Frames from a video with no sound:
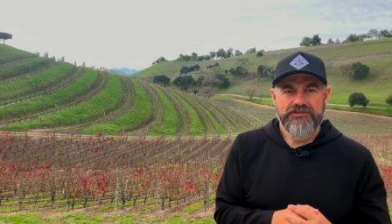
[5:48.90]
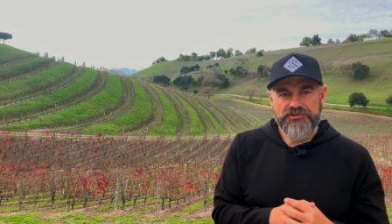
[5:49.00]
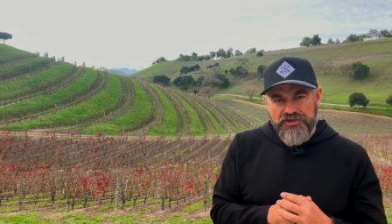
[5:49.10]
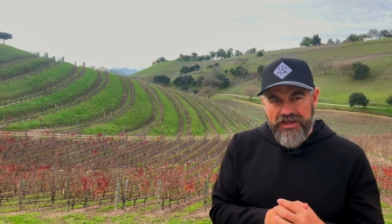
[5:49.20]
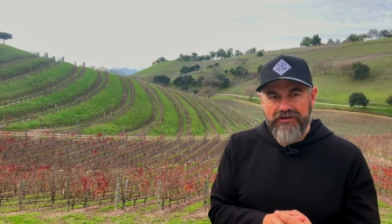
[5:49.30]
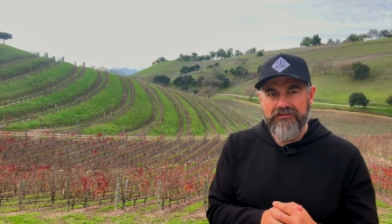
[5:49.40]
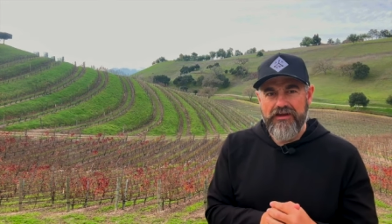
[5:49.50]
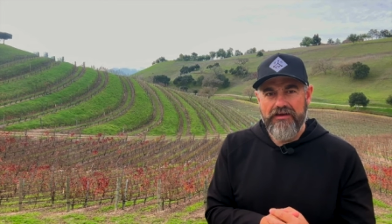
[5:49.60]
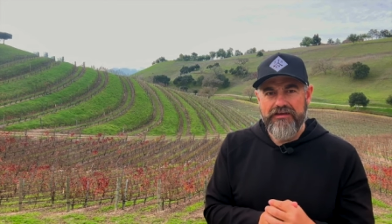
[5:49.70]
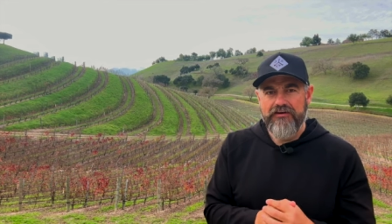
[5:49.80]
genetically
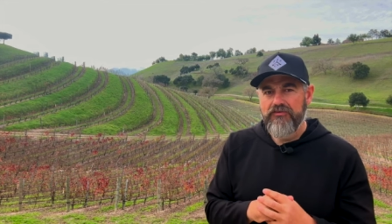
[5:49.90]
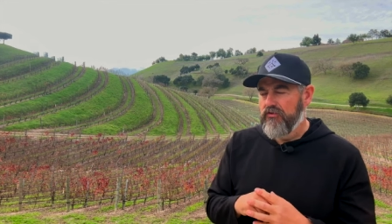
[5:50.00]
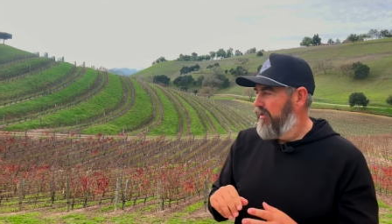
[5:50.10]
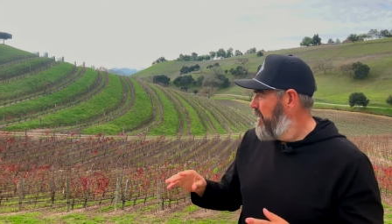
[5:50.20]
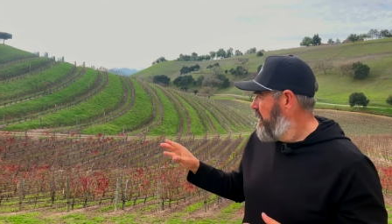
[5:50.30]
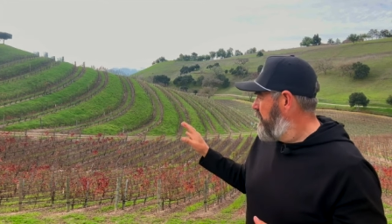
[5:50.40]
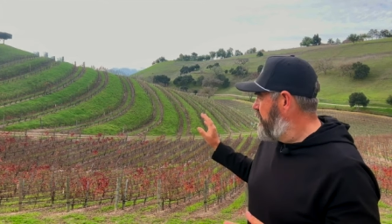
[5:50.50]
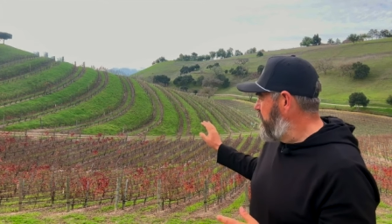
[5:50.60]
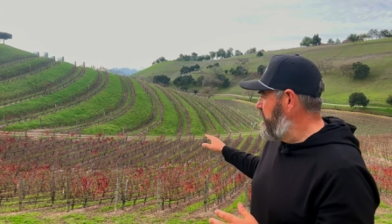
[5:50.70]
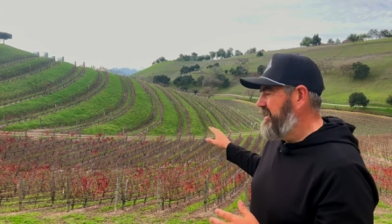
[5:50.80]
identical.
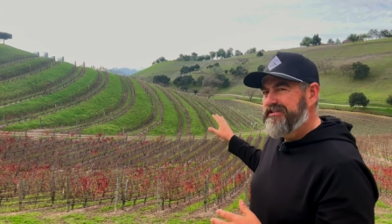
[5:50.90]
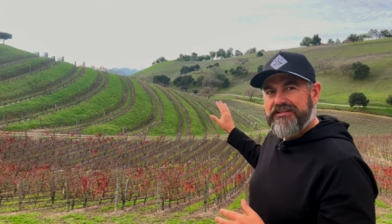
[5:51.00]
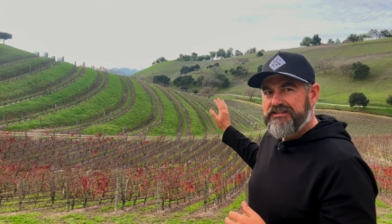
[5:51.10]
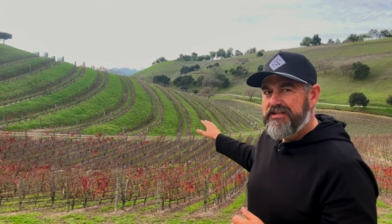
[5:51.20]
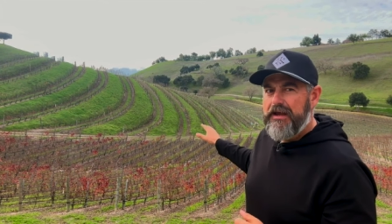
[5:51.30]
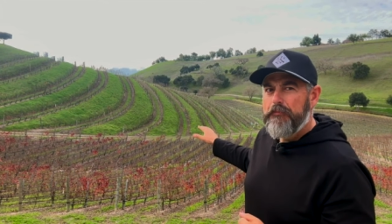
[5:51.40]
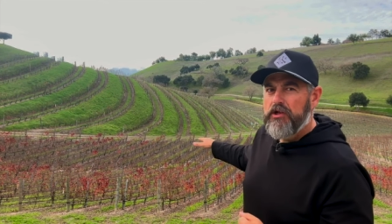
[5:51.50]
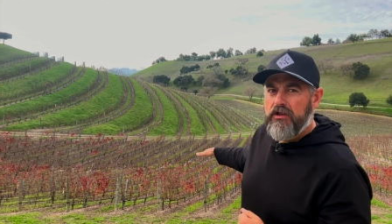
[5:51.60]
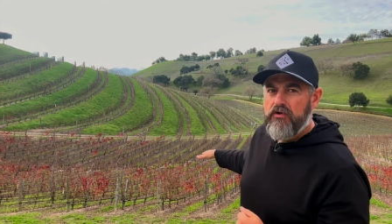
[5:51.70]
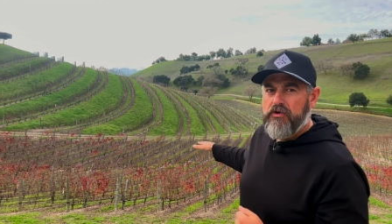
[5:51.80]
The, it's the same
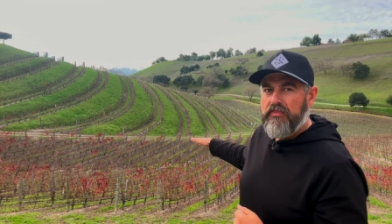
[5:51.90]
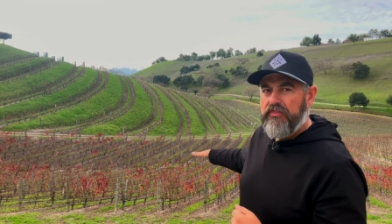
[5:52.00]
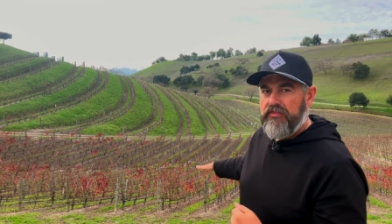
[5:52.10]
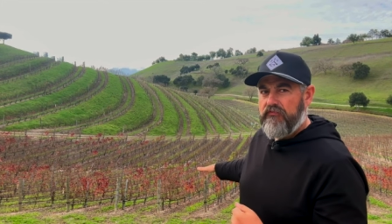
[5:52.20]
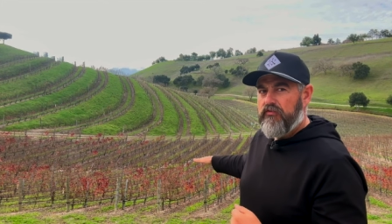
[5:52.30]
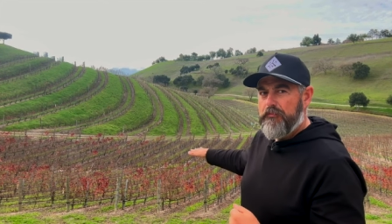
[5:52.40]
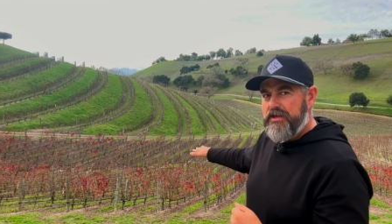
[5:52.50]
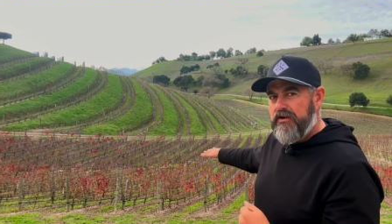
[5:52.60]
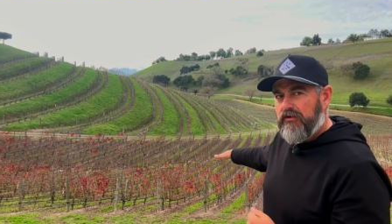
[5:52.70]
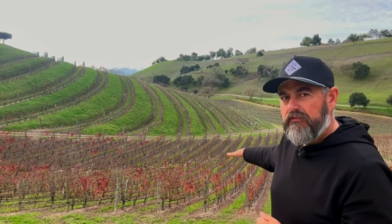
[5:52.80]
clone on from
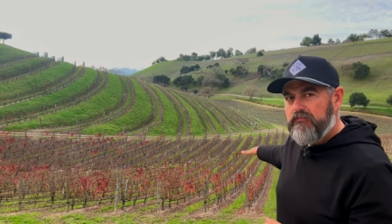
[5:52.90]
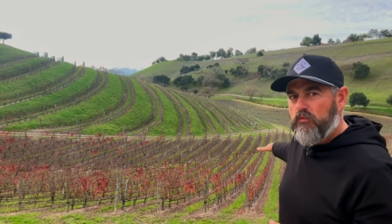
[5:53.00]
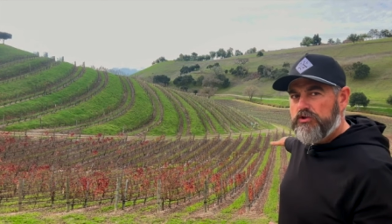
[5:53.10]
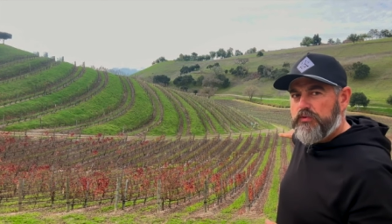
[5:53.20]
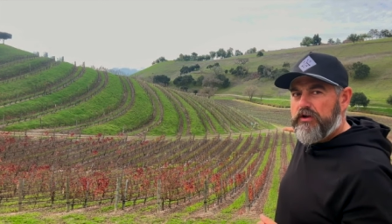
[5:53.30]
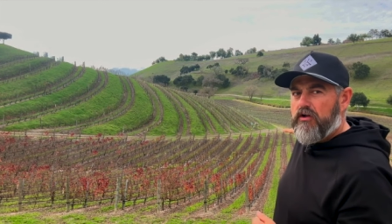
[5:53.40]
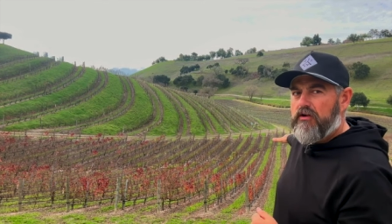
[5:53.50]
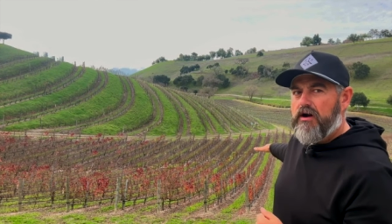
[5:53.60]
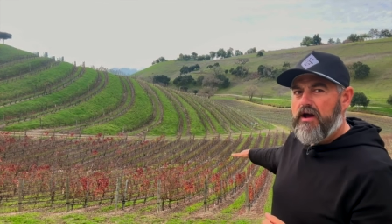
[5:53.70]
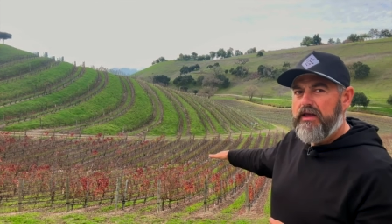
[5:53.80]
here, which we call
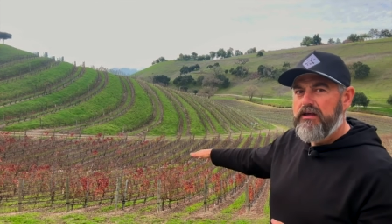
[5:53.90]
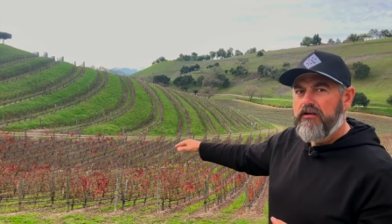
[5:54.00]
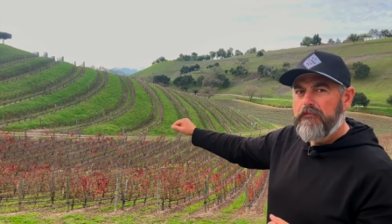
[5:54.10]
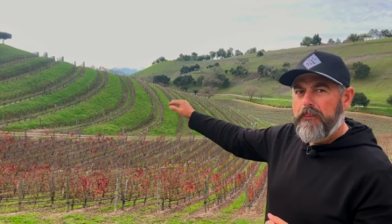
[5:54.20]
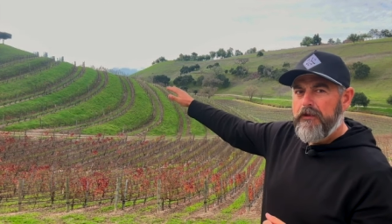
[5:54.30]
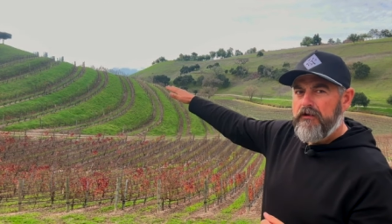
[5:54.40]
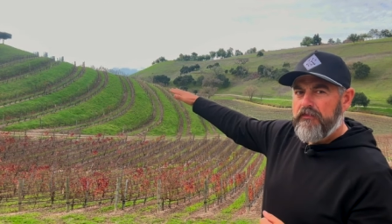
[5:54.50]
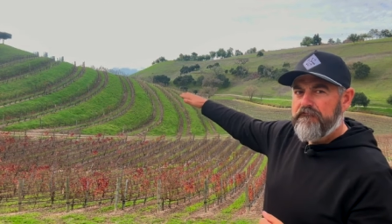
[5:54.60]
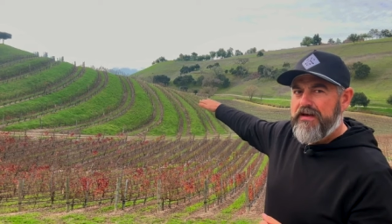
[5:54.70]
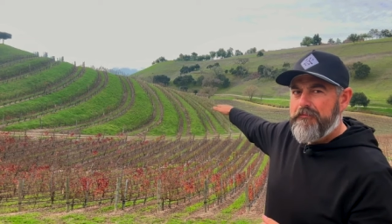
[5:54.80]
our high hill,
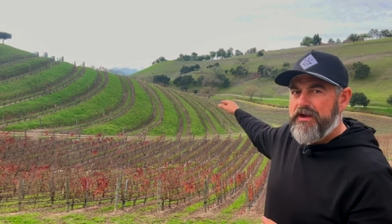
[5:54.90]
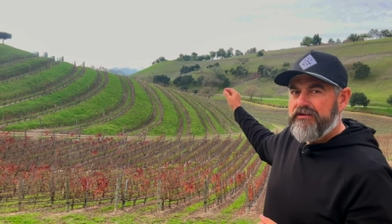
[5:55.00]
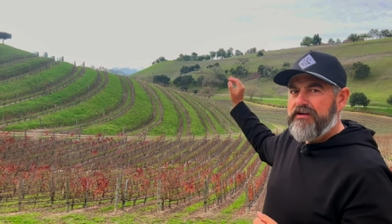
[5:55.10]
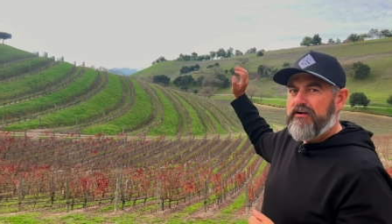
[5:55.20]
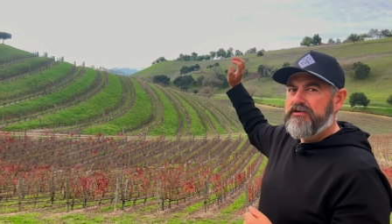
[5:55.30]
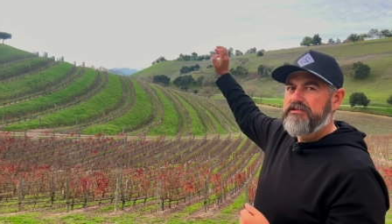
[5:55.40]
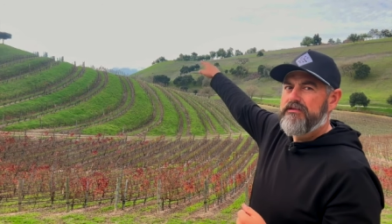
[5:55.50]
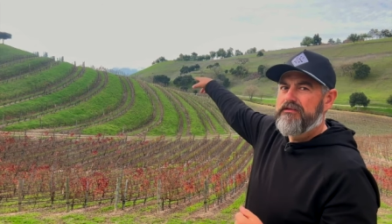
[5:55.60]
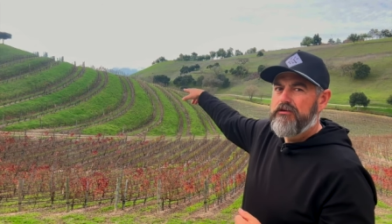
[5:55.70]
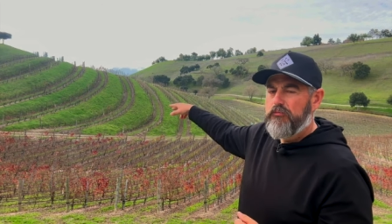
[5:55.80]
the fat man terrace and
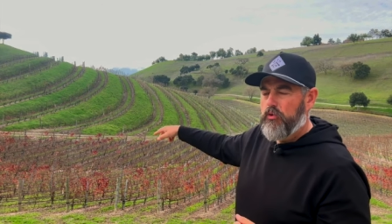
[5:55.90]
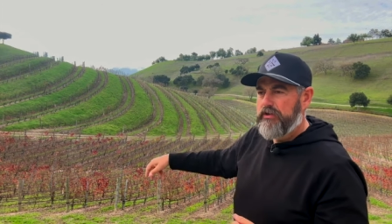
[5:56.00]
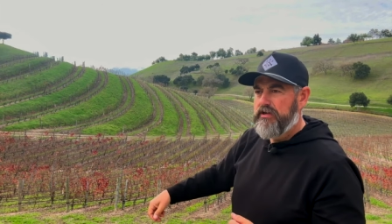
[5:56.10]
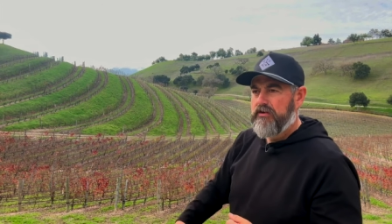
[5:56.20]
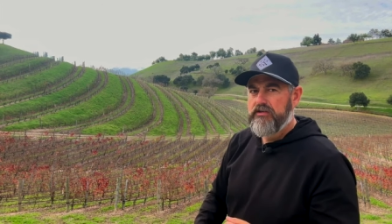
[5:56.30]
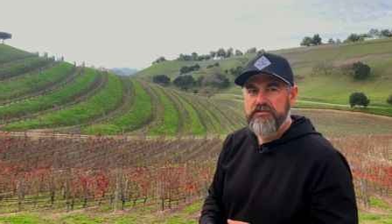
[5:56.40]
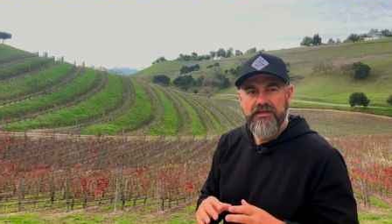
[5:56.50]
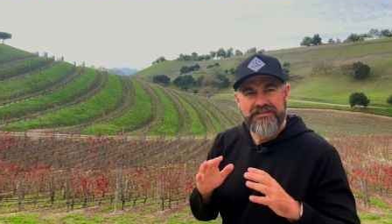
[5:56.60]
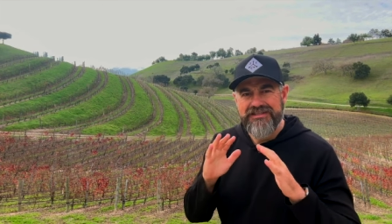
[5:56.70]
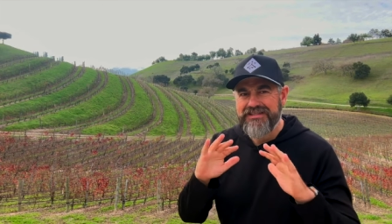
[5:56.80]
the little boy terrace.
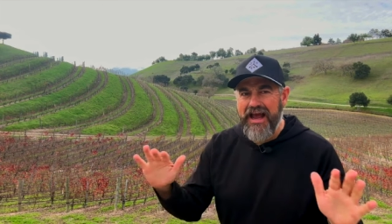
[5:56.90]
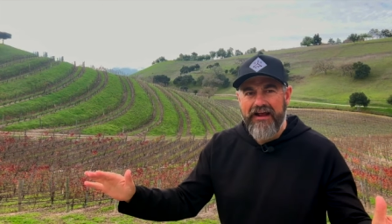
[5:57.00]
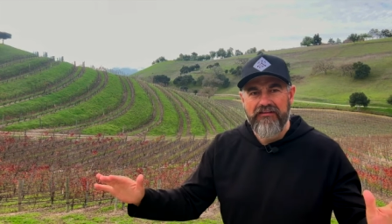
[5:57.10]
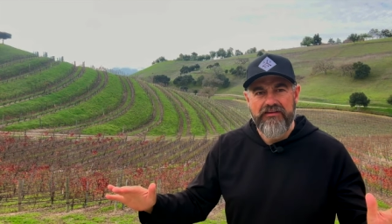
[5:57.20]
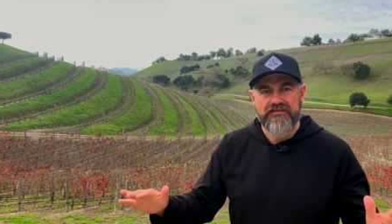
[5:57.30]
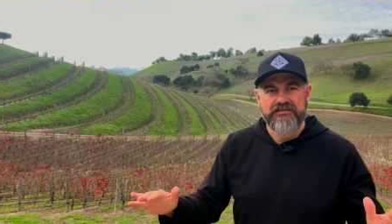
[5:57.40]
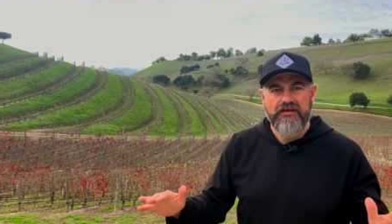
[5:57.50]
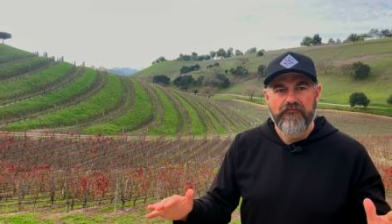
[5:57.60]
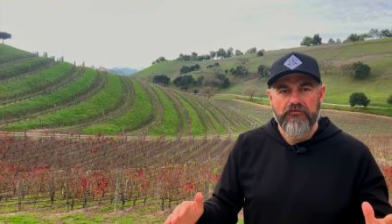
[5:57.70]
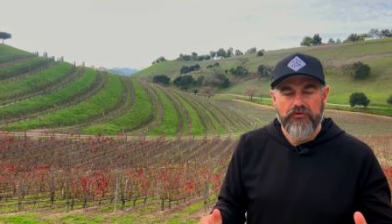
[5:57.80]
Exactly the
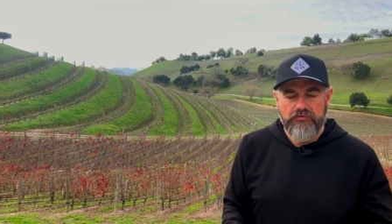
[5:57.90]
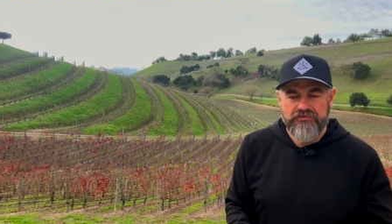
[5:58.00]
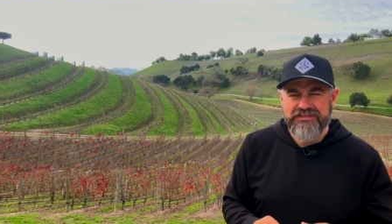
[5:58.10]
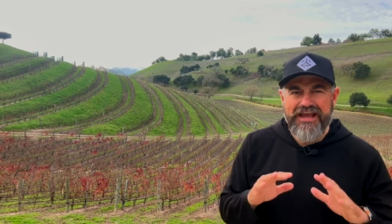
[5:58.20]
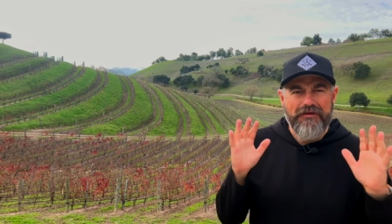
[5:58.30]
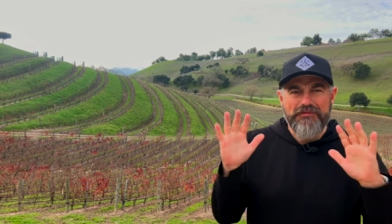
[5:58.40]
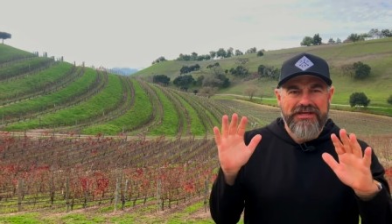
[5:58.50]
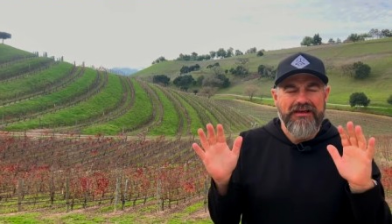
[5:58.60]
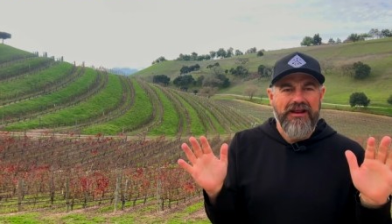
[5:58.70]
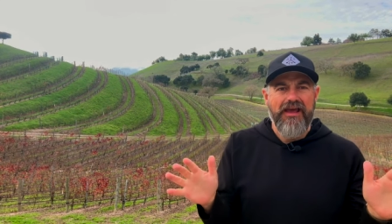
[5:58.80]
same fruit, same
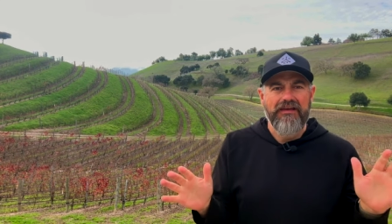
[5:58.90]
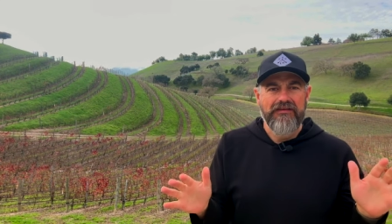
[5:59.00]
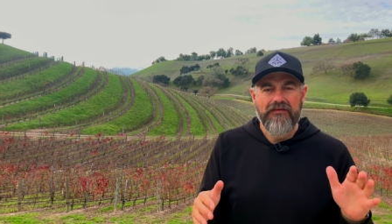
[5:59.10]
DNA.